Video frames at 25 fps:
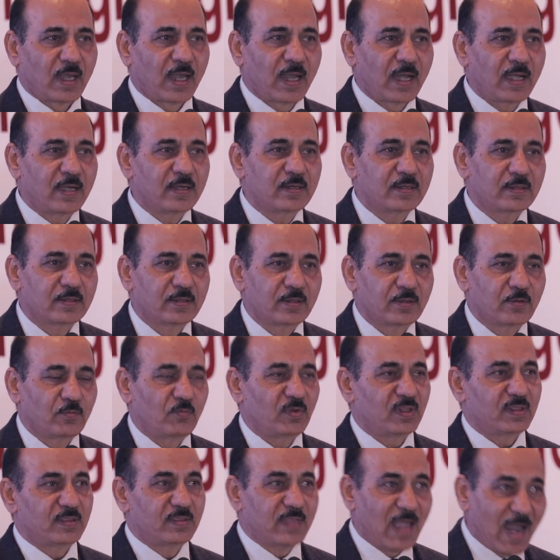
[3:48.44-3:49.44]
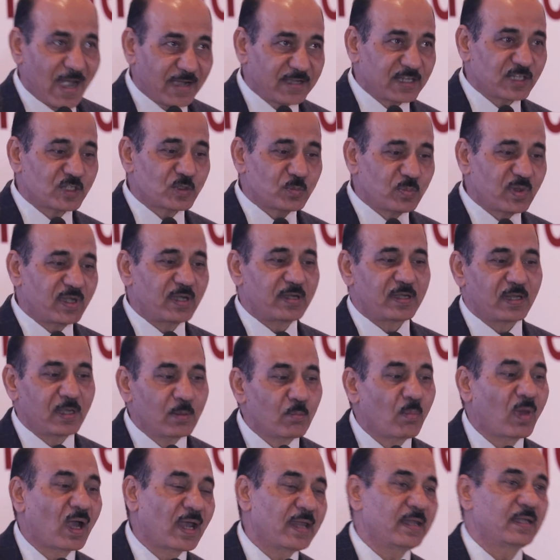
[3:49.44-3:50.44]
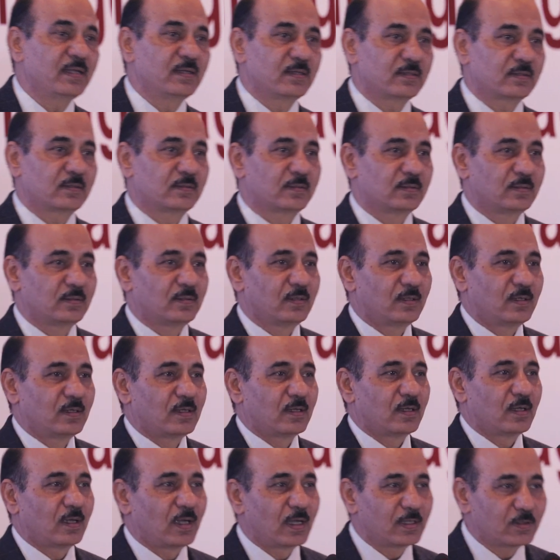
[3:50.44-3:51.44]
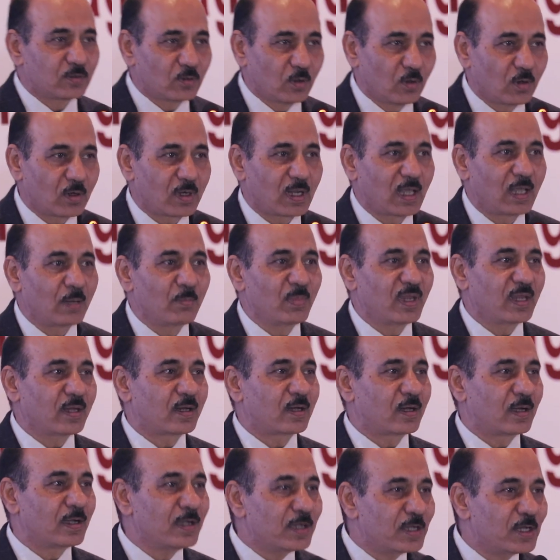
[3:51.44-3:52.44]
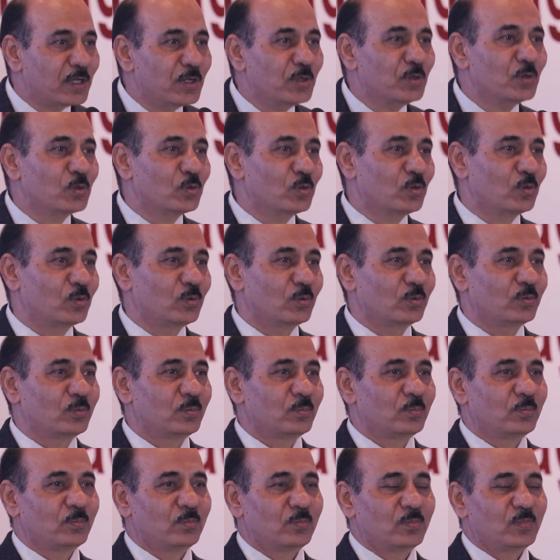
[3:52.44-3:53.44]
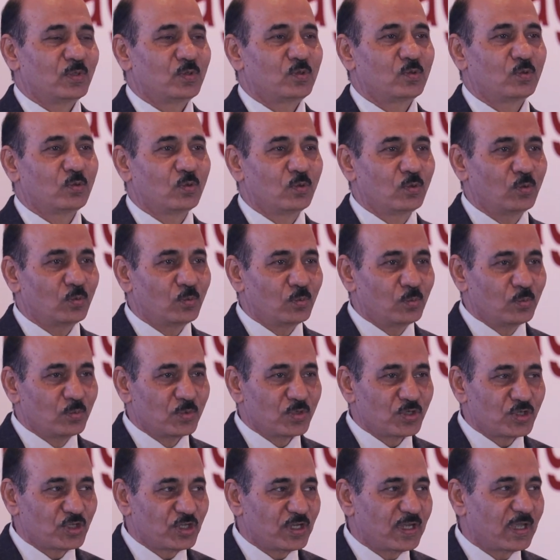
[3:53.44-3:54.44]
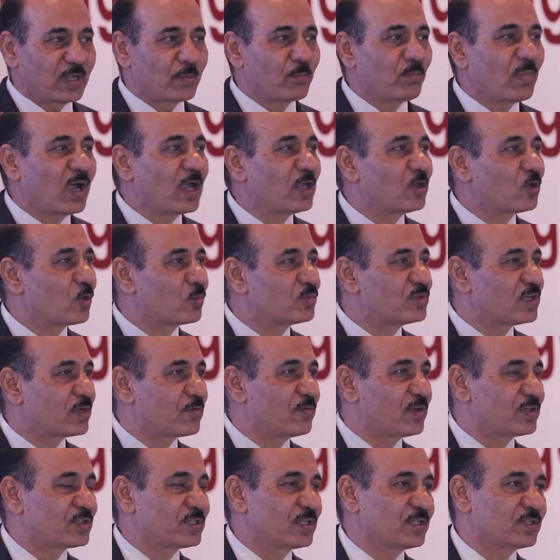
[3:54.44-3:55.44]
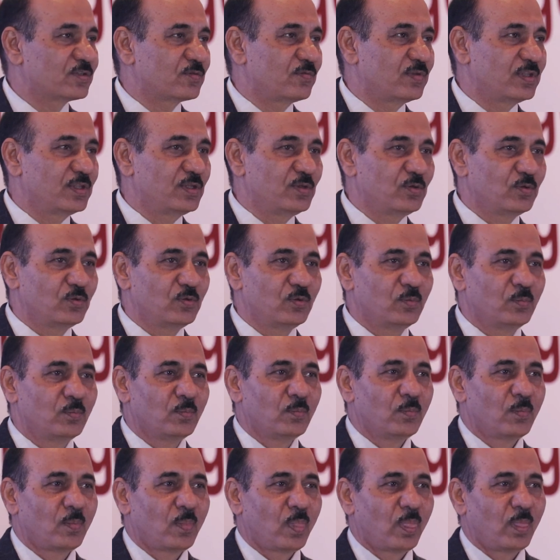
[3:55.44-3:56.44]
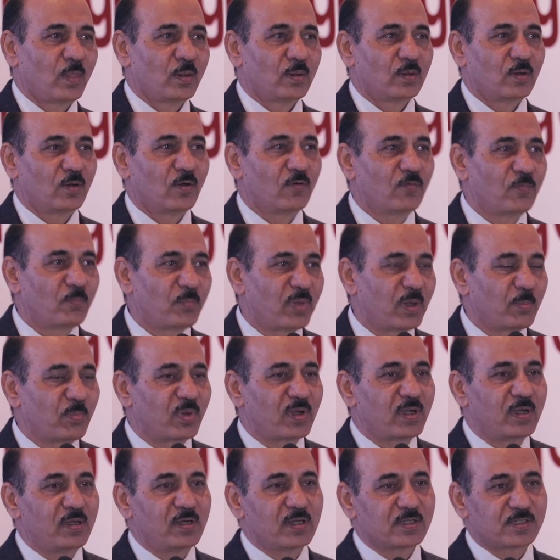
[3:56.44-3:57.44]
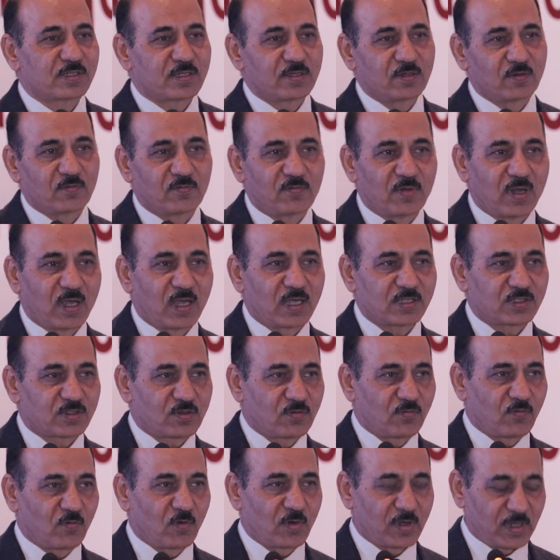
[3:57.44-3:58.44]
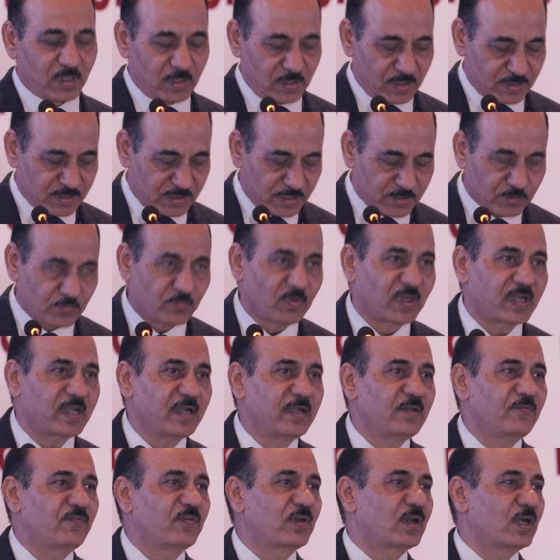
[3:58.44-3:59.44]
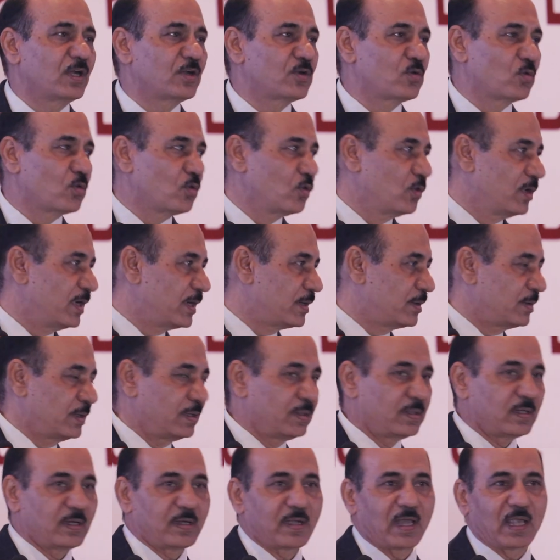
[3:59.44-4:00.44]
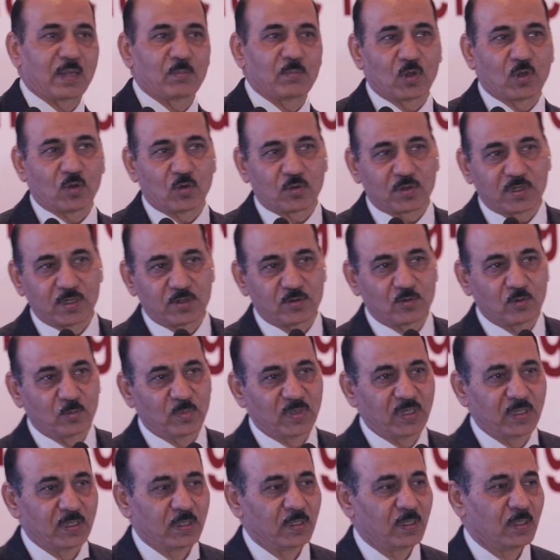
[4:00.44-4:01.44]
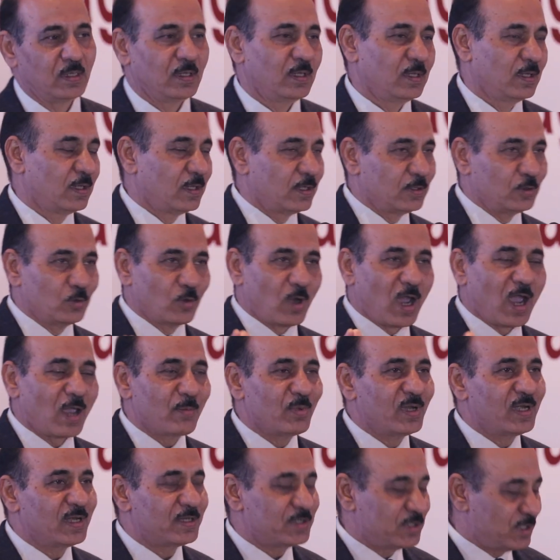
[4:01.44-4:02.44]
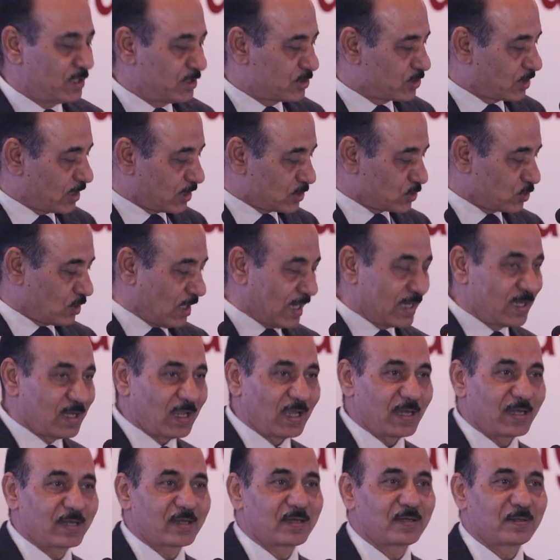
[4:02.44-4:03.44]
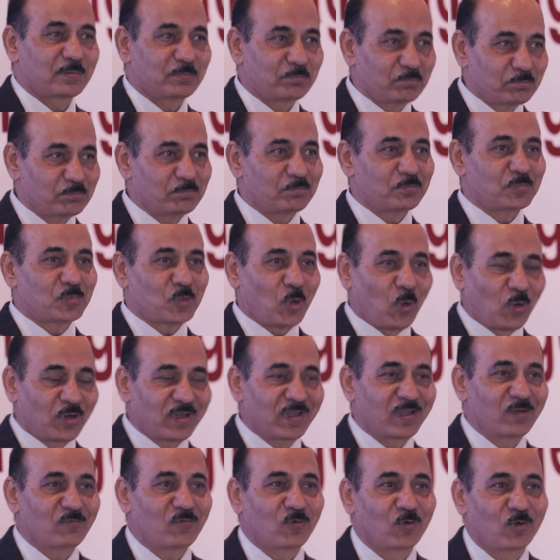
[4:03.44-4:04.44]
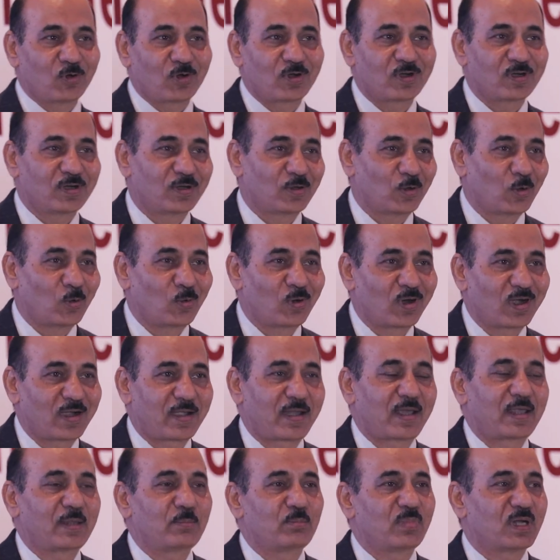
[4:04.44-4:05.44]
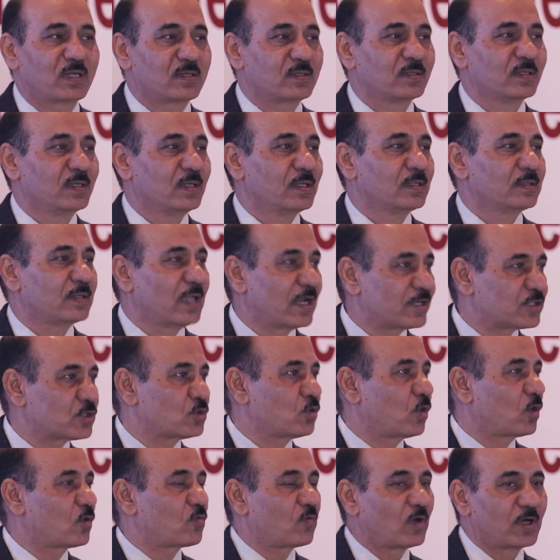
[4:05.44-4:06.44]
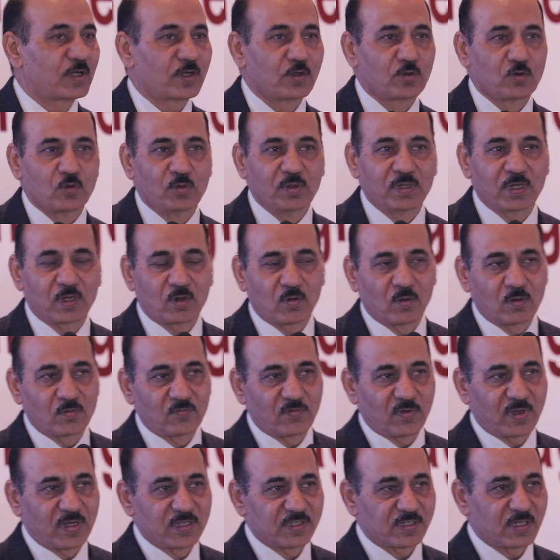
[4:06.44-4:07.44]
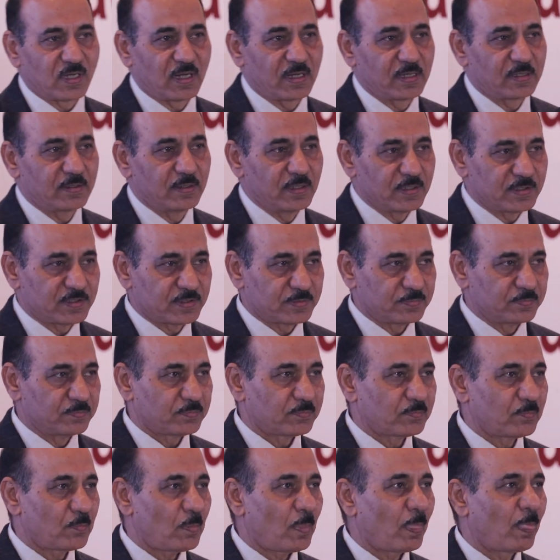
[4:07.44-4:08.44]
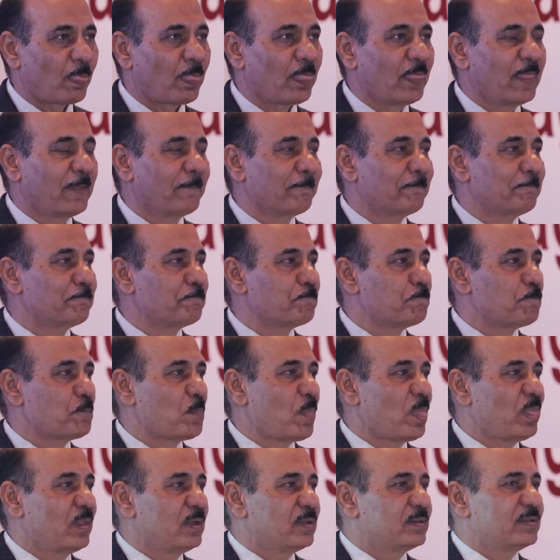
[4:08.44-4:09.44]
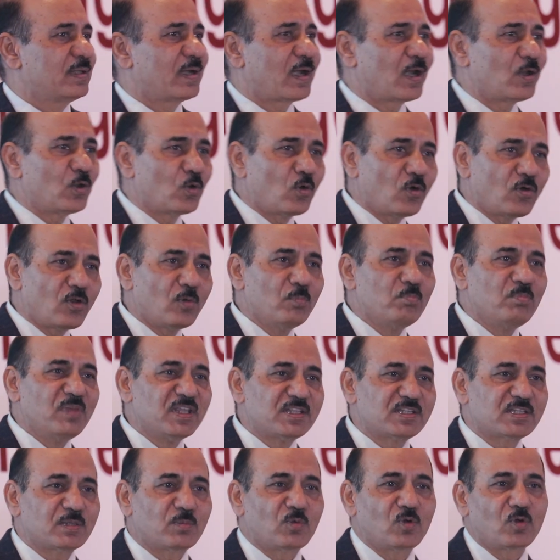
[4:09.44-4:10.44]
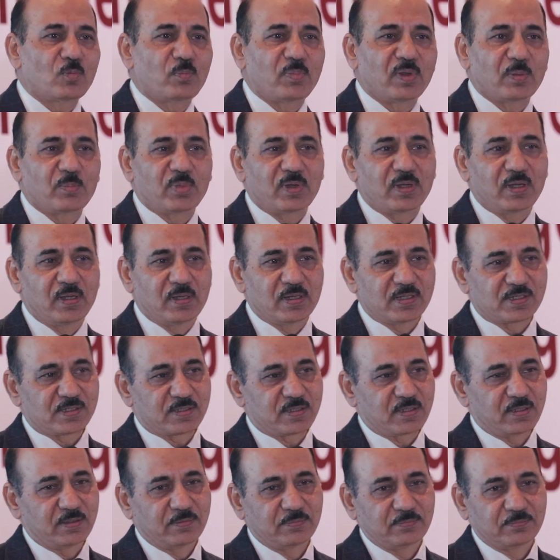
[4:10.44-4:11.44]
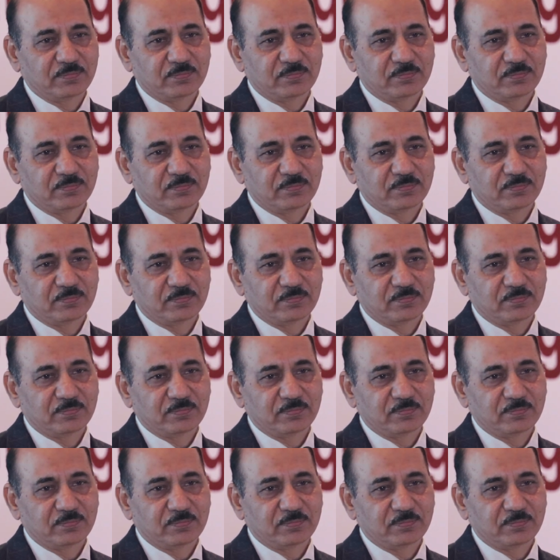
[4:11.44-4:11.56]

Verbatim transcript: And with that spirit in mind, I thought I may continue to share my observations with you of paper industry of last 40 years. It's very difficult to do it in the allotted to me. You know, I'm a teacher, so I like talking for longer time, but that's not what you do in a conference like this. There are a lot of myths about paper industry,